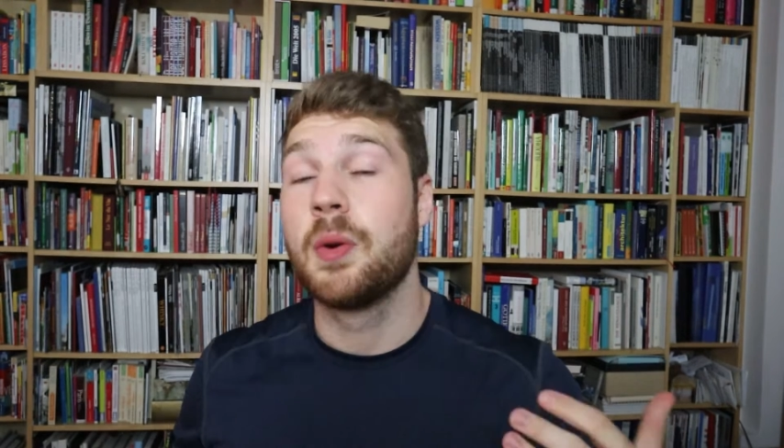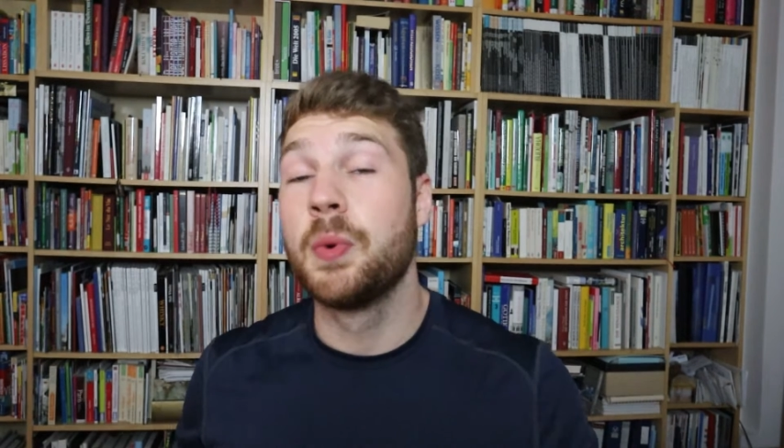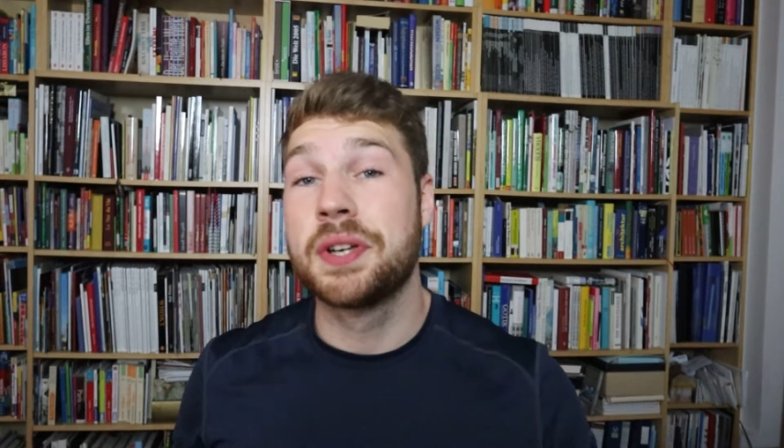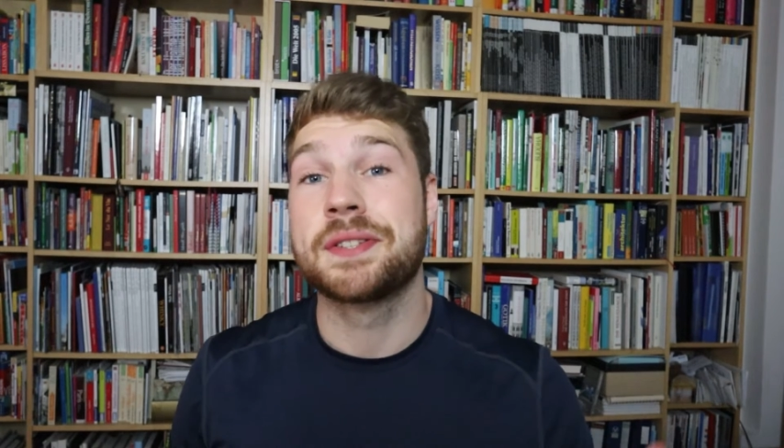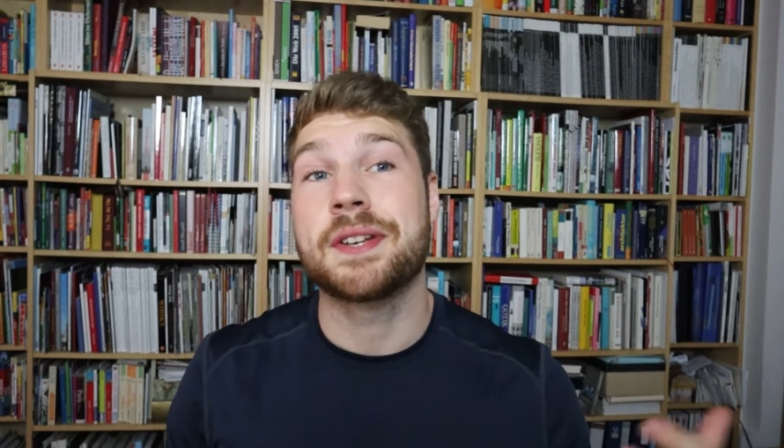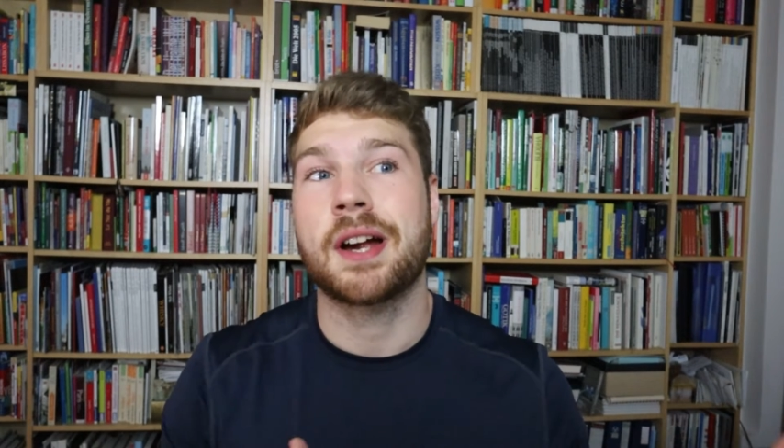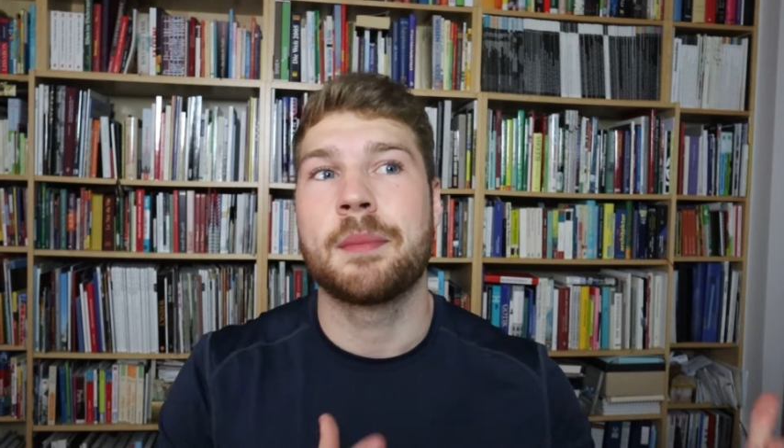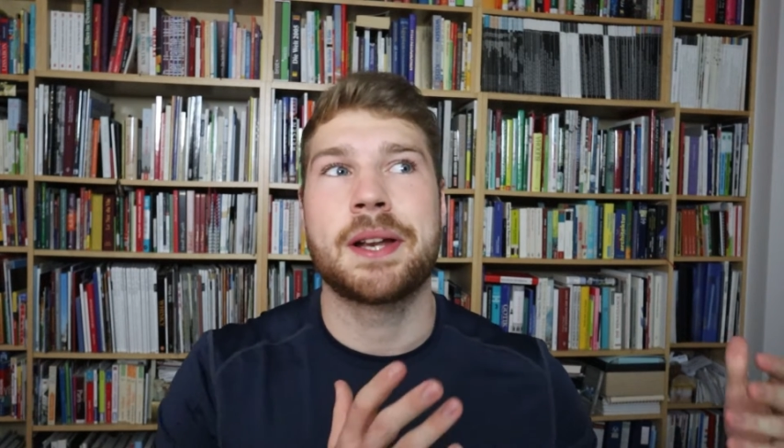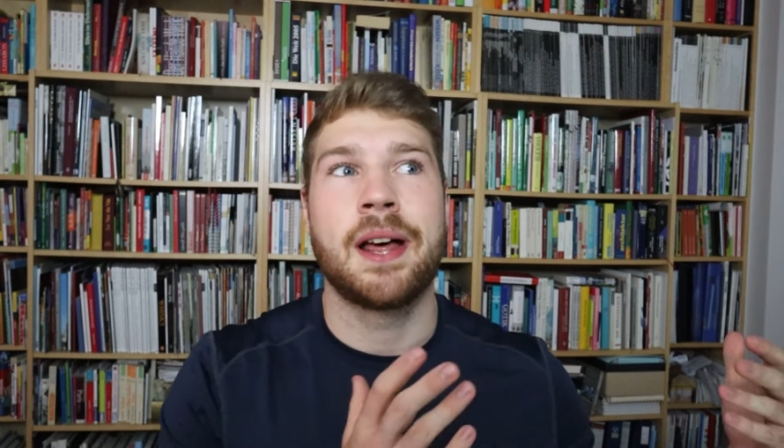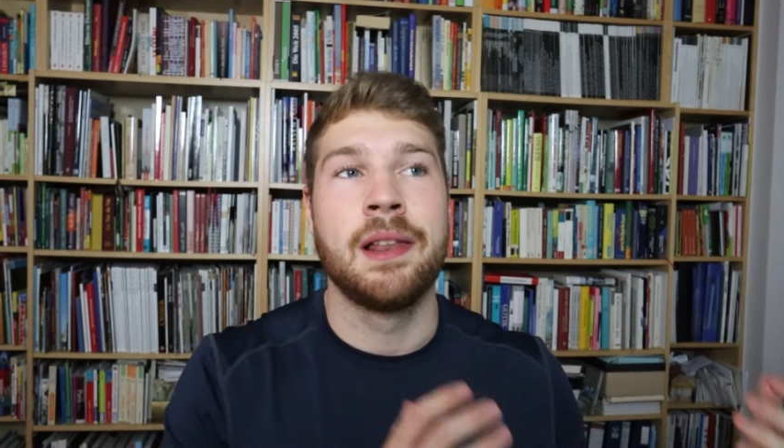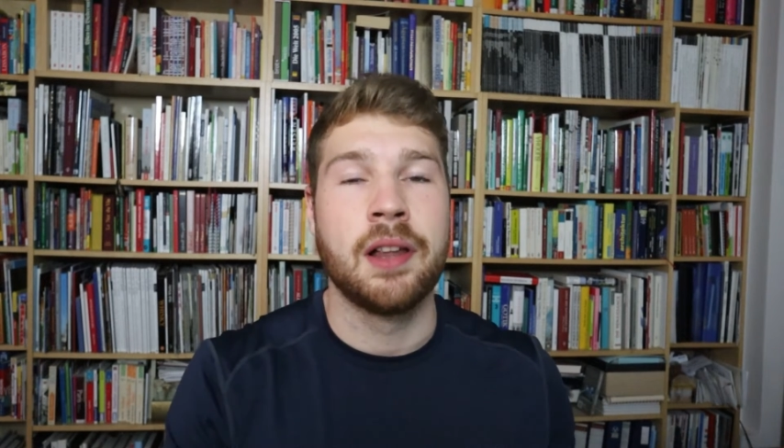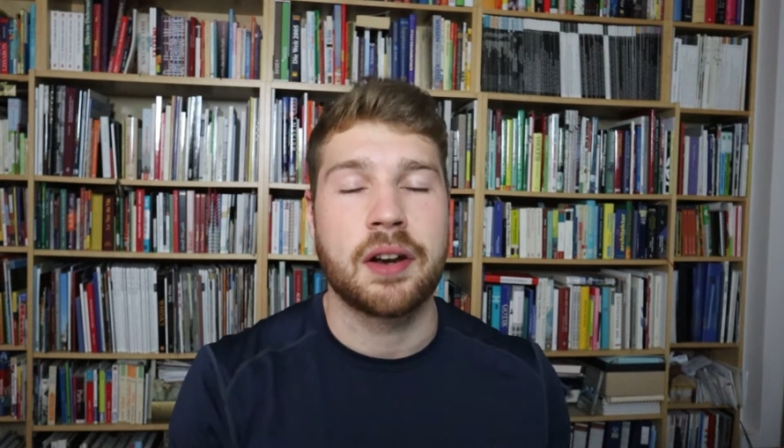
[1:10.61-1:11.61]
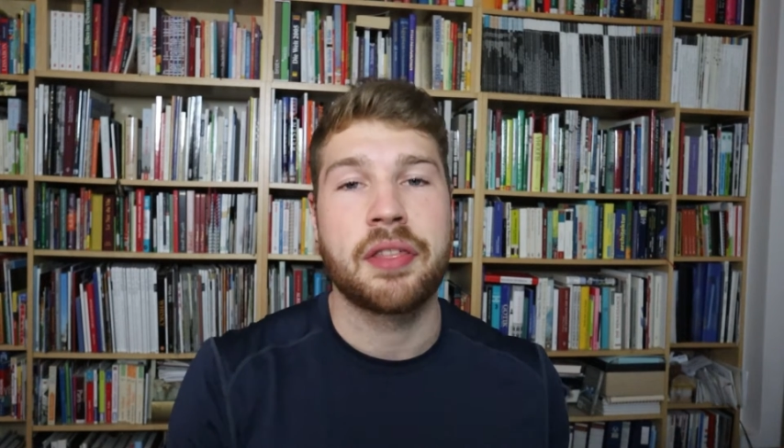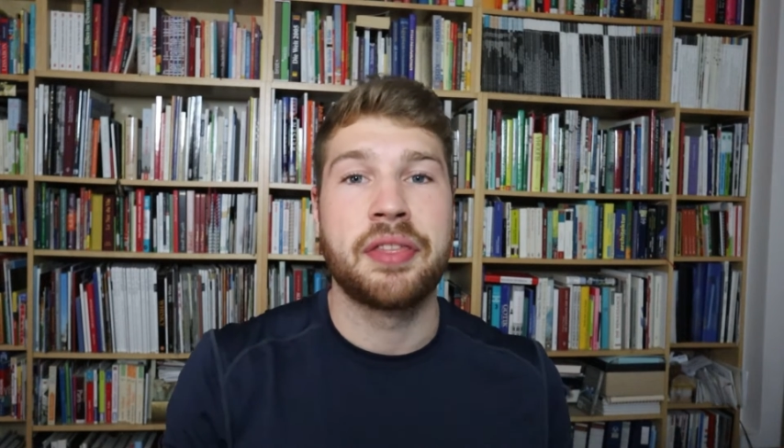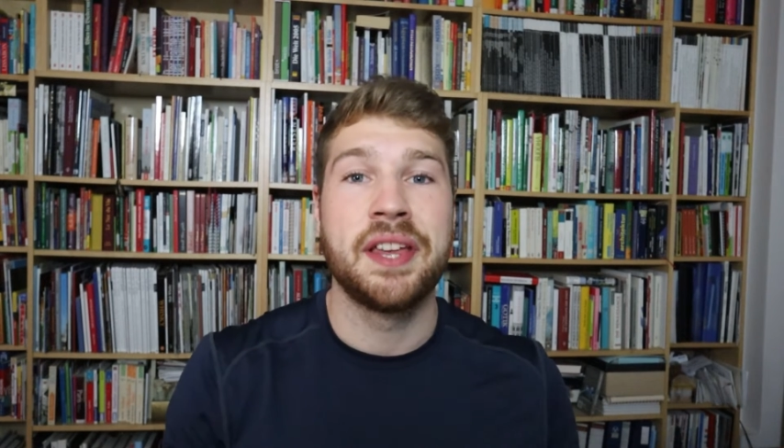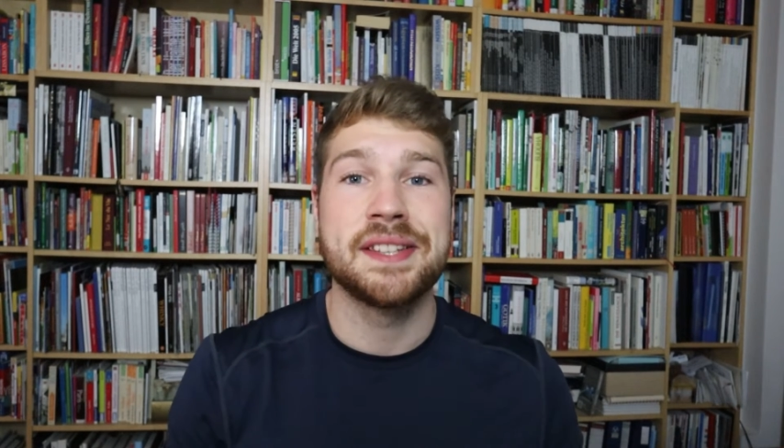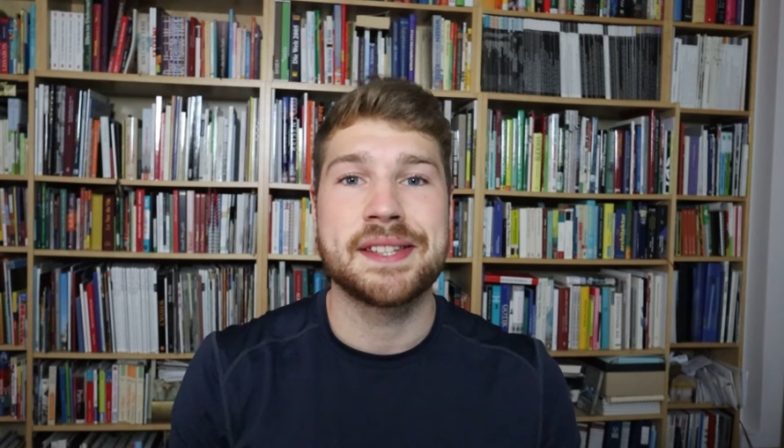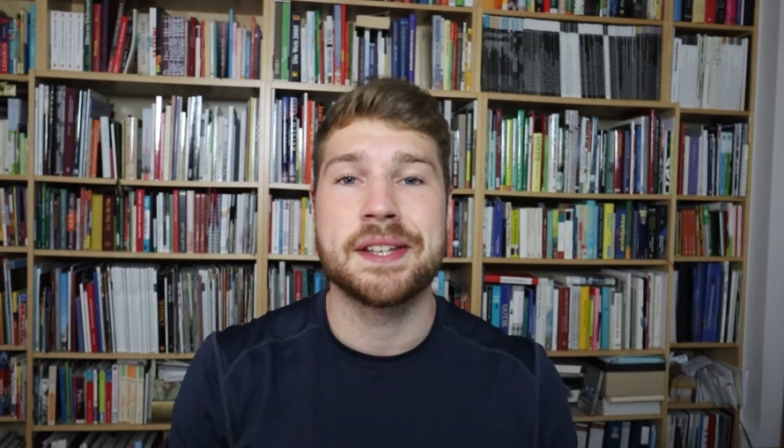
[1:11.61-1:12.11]
We could talk about a lot of
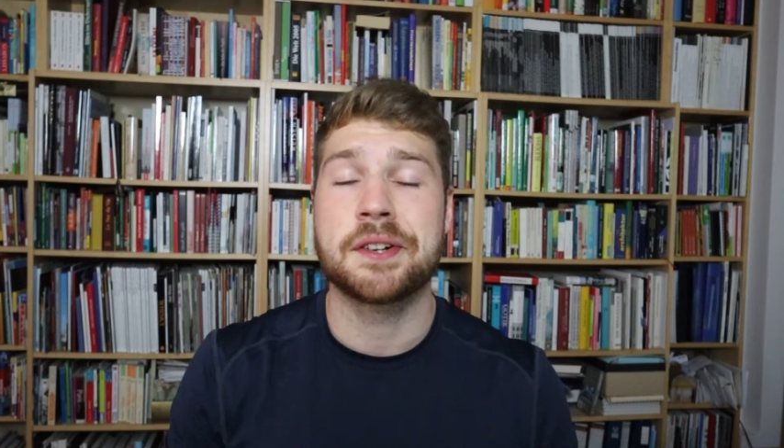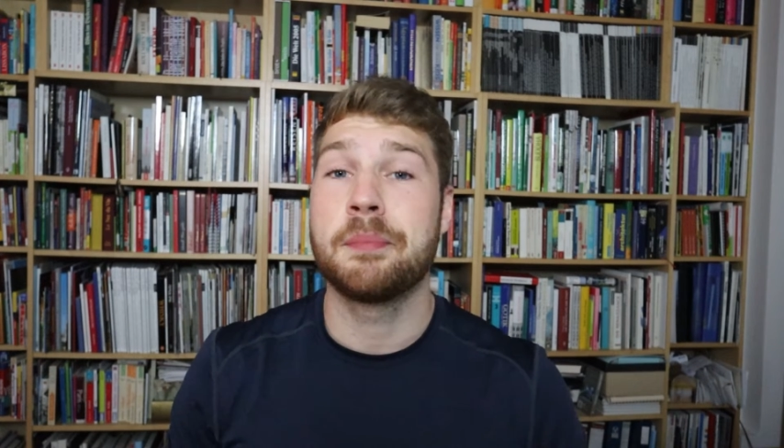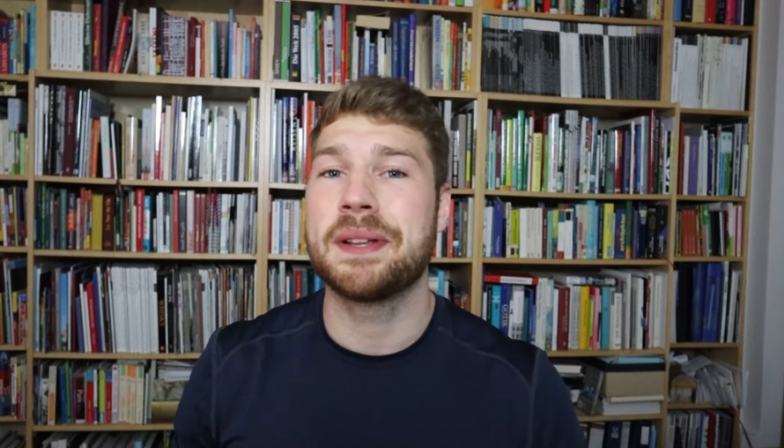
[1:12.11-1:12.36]
things here,